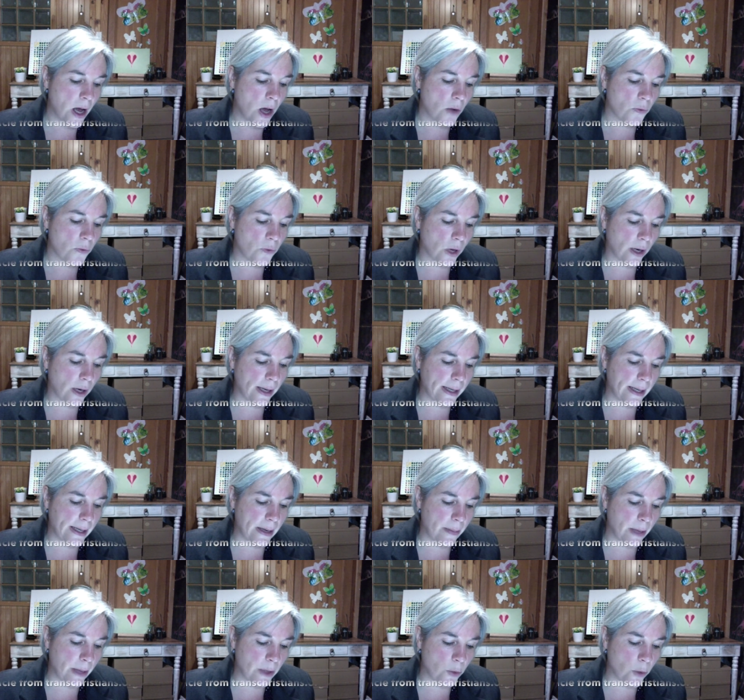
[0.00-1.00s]
Follow
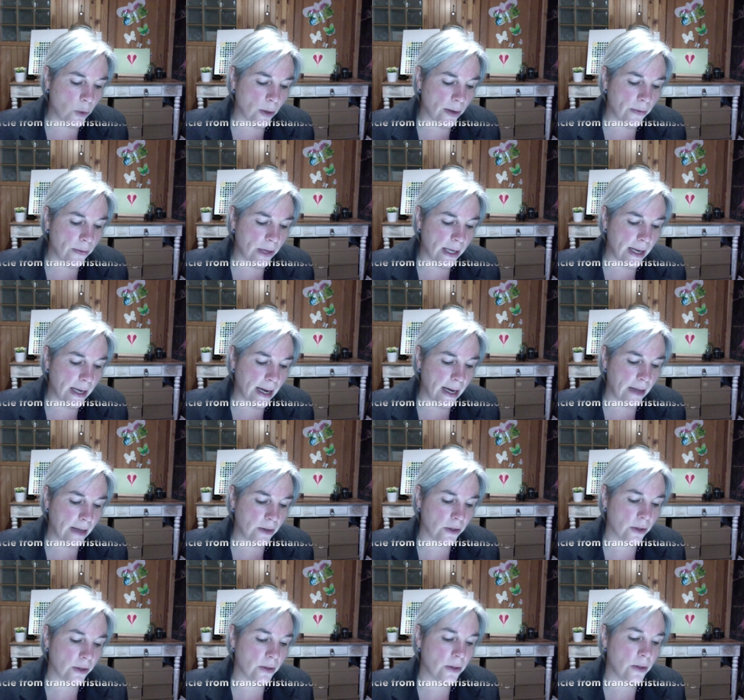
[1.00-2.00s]
him, and wherever he
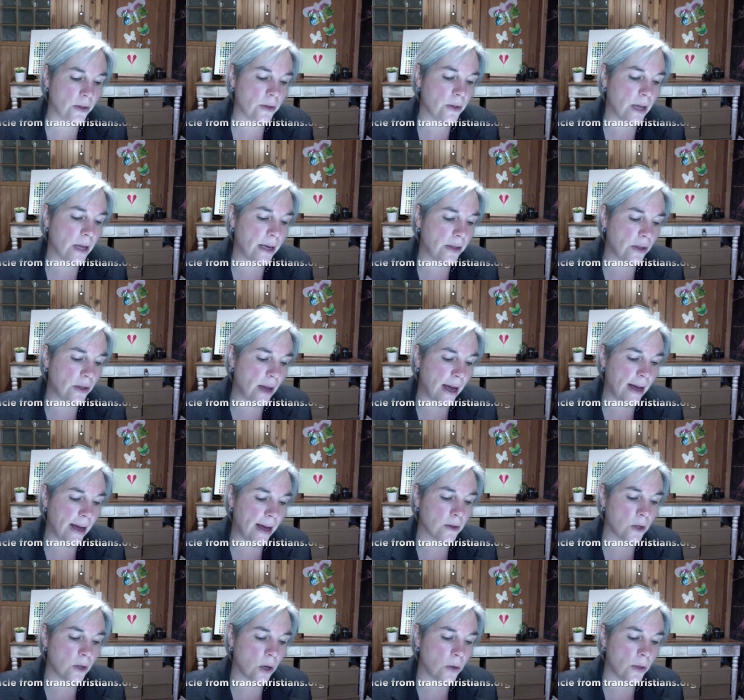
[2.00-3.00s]
enters, say to the
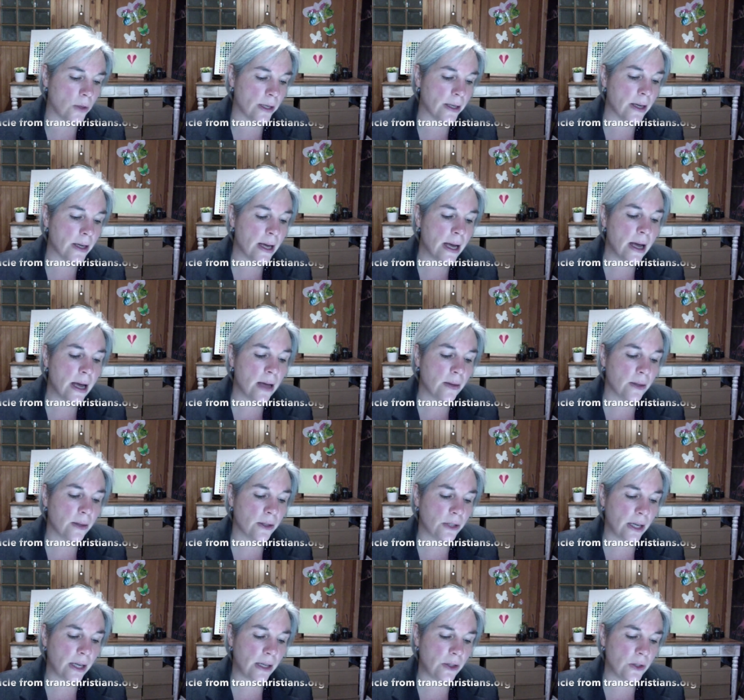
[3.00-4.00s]
householder, 'The
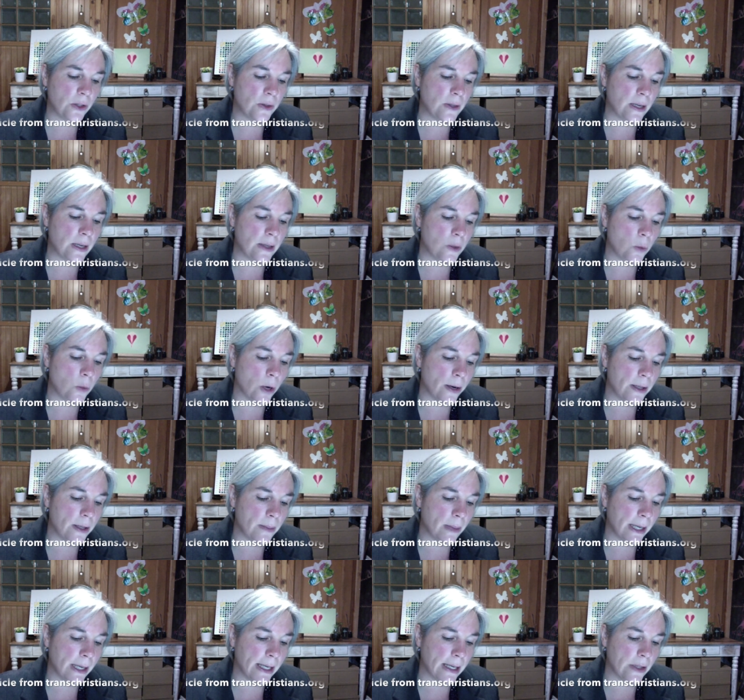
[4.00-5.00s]
teacher says, where is
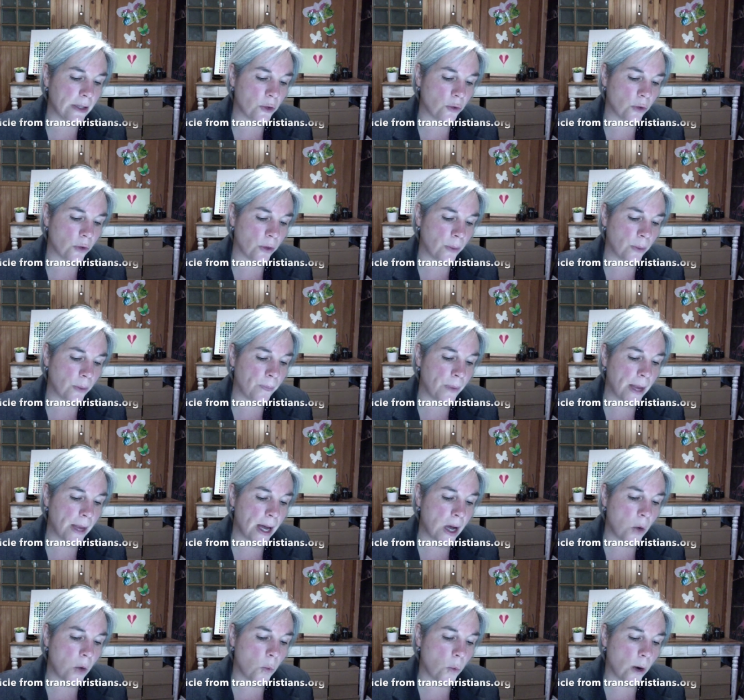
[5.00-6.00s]
my guest room,
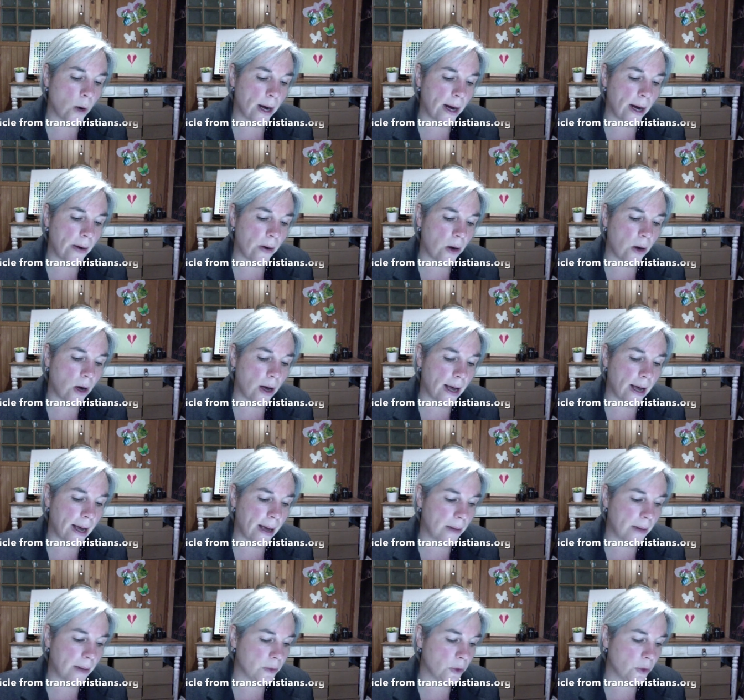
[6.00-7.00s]
where I
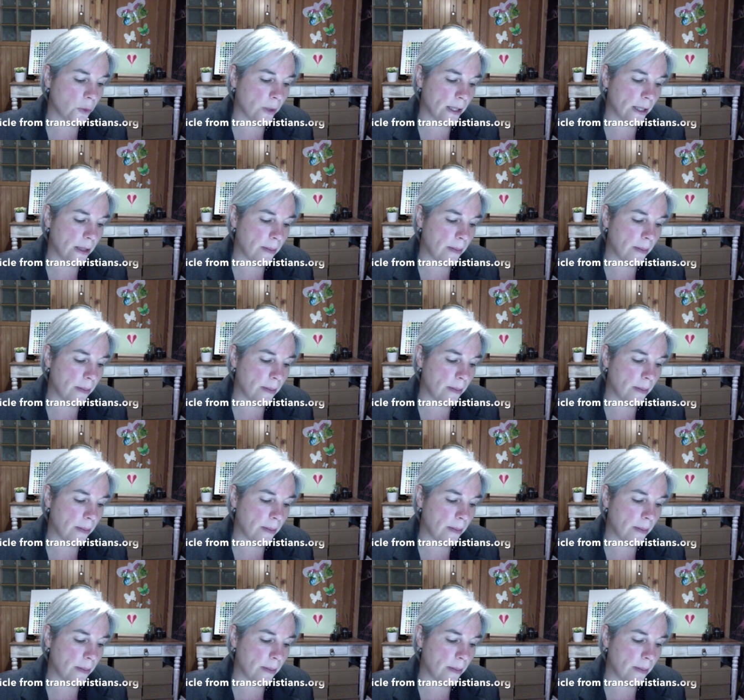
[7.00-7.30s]
am to eat the